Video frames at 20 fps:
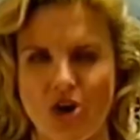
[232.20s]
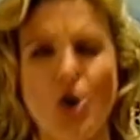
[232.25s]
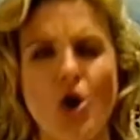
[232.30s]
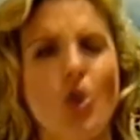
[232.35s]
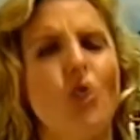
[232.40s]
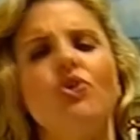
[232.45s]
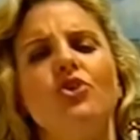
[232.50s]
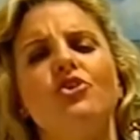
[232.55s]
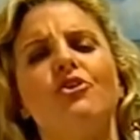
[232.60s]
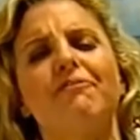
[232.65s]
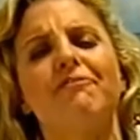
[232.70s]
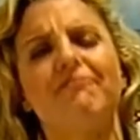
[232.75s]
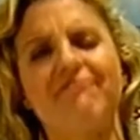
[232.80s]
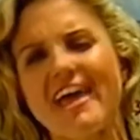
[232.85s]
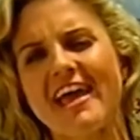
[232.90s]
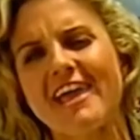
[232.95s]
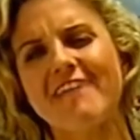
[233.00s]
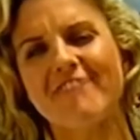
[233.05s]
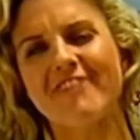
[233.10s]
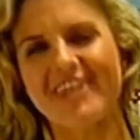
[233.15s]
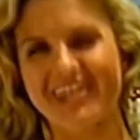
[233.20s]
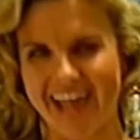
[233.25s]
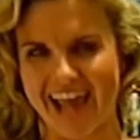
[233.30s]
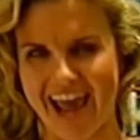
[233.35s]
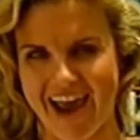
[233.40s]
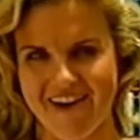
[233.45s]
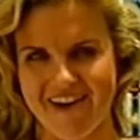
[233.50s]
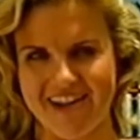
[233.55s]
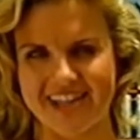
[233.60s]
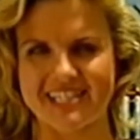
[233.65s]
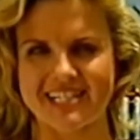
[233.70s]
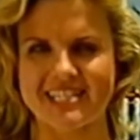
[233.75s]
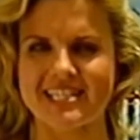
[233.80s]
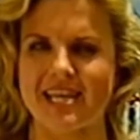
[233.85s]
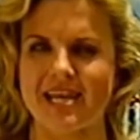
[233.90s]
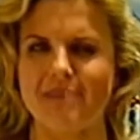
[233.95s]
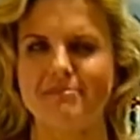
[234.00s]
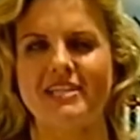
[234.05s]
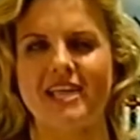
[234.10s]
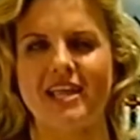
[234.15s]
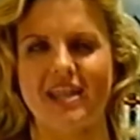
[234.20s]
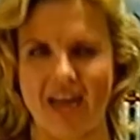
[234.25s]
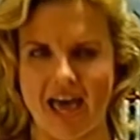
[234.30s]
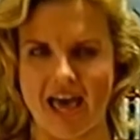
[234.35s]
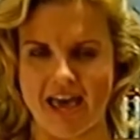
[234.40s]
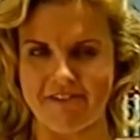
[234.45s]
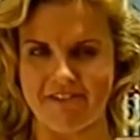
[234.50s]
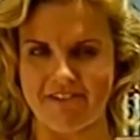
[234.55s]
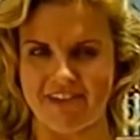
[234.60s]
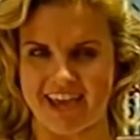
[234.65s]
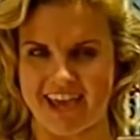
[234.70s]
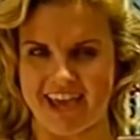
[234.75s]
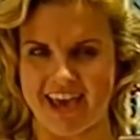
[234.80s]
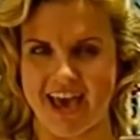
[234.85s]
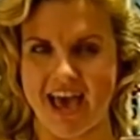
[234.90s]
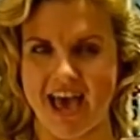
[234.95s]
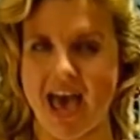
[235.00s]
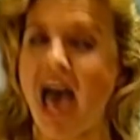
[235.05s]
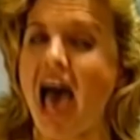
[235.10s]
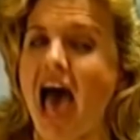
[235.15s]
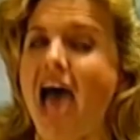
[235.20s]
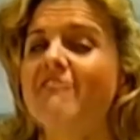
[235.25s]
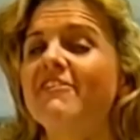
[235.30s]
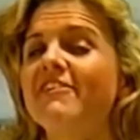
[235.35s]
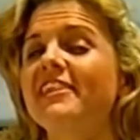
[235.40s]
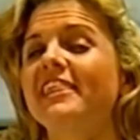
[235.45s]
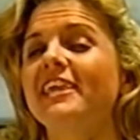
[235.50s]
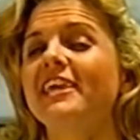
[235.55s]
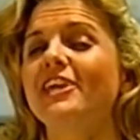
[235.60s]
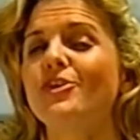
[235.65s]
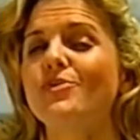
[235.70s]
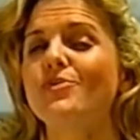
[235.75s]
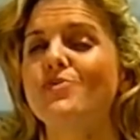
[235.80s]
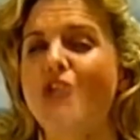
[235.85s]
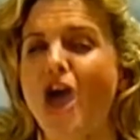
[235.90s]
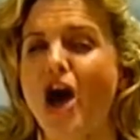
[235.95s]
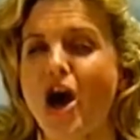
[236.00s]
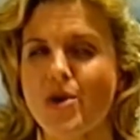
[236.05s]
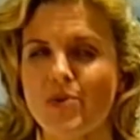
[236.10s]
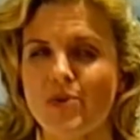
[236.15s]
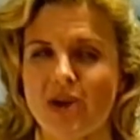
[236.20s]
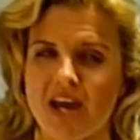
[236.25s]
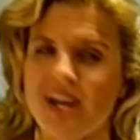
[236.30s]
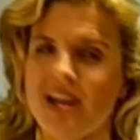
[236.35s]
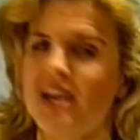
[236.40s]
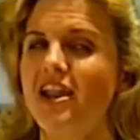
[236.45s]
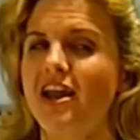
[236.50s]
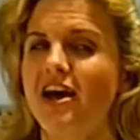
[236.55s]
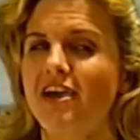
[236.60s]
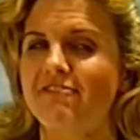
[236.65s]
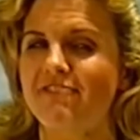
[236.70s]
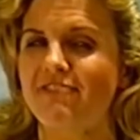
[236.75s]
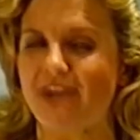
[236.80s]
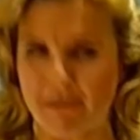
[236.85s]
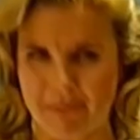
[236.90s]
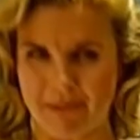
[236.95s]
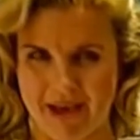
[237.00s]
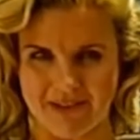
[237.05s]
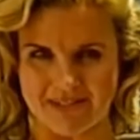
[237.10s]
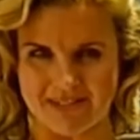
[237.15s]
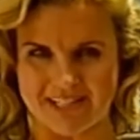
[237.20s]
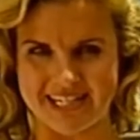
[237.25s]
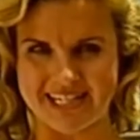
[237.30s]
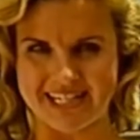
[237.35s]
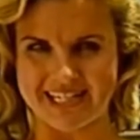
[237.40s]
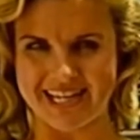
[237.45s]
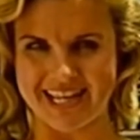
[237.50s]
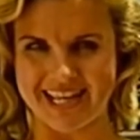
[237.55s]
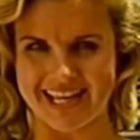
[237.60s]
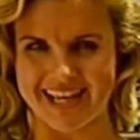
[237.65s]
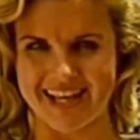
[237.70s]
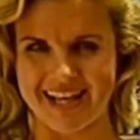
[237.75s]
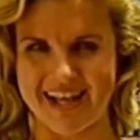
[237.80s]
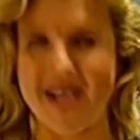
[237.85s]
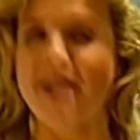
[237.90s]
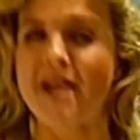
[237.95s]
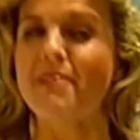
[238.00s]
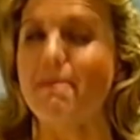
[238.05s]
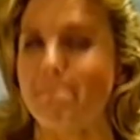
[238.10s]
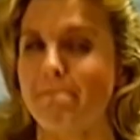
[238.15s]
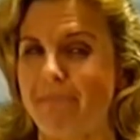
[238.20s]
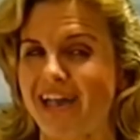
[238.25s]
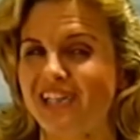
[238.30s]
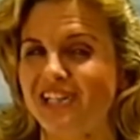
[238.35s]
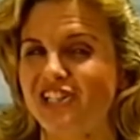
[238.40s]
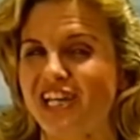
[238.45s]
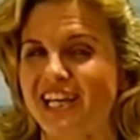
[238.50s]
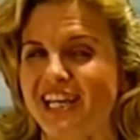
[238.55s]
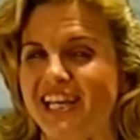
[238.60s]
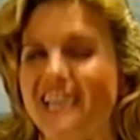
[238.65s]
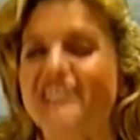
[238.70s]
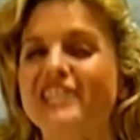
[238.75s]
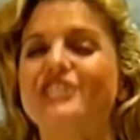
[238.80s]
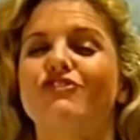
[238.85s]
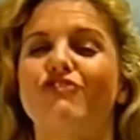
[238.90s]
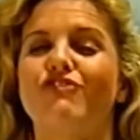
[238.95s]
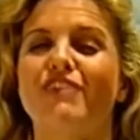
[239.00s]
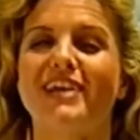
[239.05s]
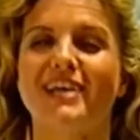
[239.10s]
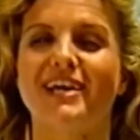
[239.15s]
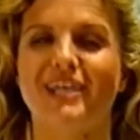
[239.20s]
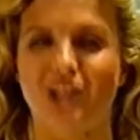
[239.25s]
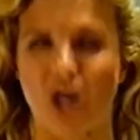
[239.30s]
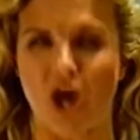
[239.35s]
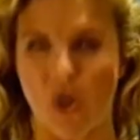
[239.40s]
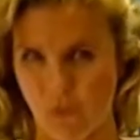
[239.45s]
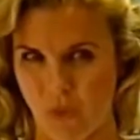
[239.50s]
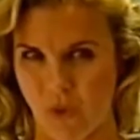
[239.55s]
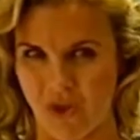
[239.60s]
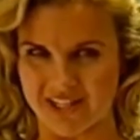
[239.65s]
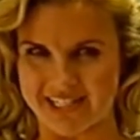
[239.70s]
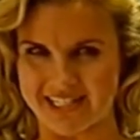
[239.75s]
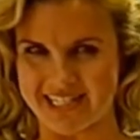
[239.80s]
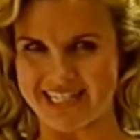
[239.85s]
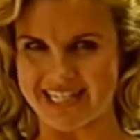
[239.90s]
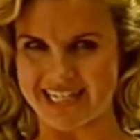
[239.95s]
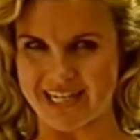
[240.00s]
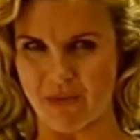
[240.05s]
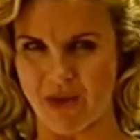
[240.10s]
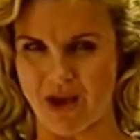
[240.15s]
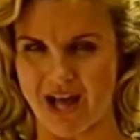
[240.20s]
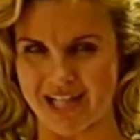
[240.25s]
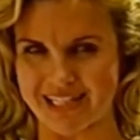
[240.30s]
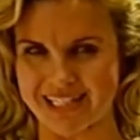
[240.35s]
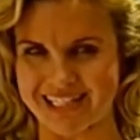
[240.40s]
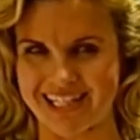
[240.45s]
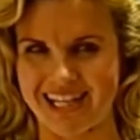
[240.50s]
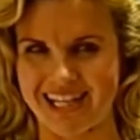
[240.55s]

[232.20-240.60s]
All your favourite characters come to life here. Everything you know and love about Disney. The magic is real at Walt Disney World.